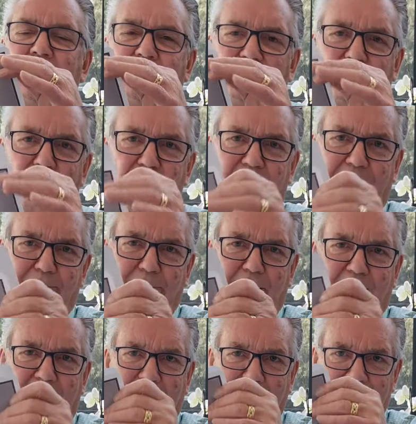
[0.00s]
So that
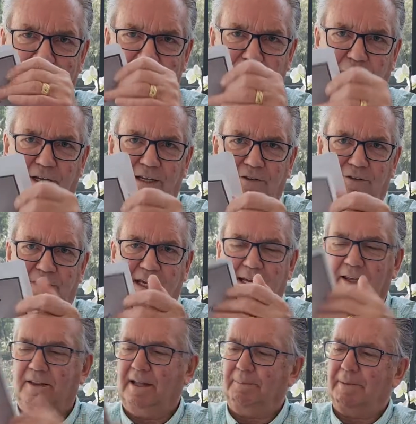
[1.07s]
part is
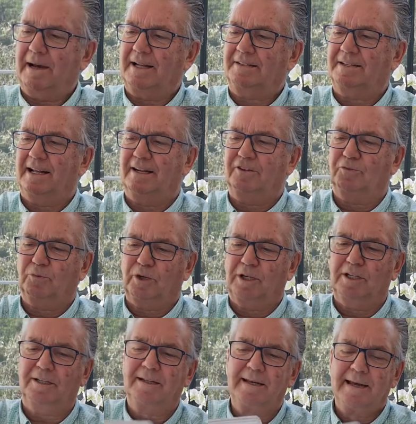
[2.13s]
there. That part's done as
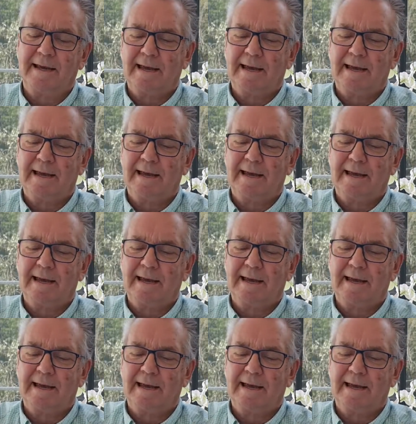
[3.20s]
well.